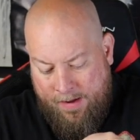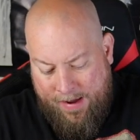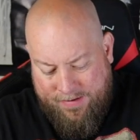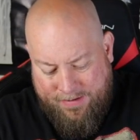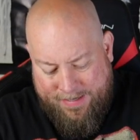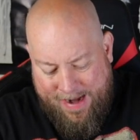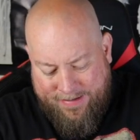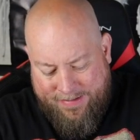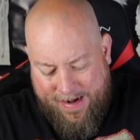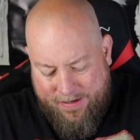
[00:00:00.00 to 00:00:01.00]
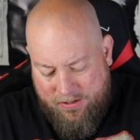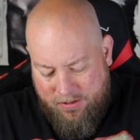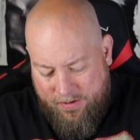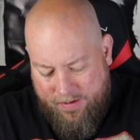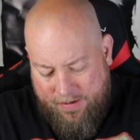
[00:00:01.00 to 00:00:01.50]
Has the tag attached
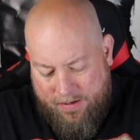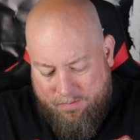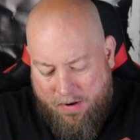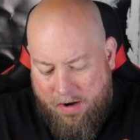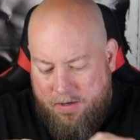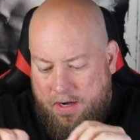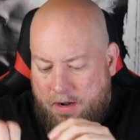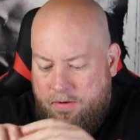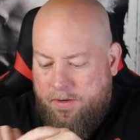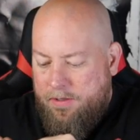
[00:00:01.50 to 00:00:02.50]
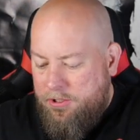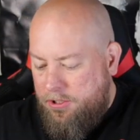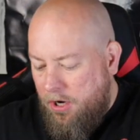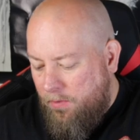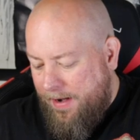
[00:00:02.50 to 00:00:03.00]
to it, and the barcode is
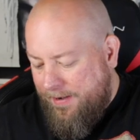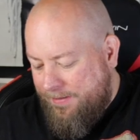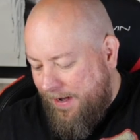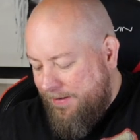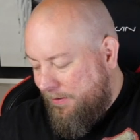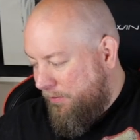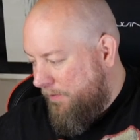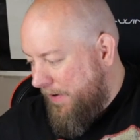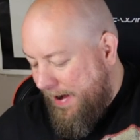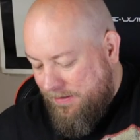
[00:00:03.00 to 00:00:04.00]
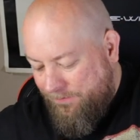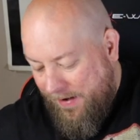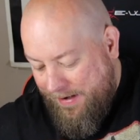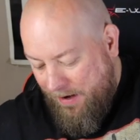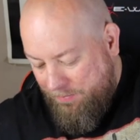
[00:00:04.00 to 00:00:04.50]
showing. I can scan through really fast and
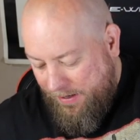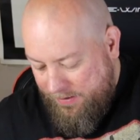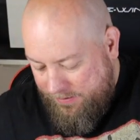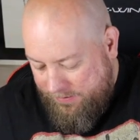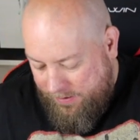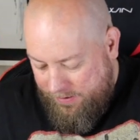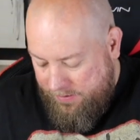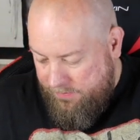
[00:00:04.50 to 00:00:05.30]
find out prices on it.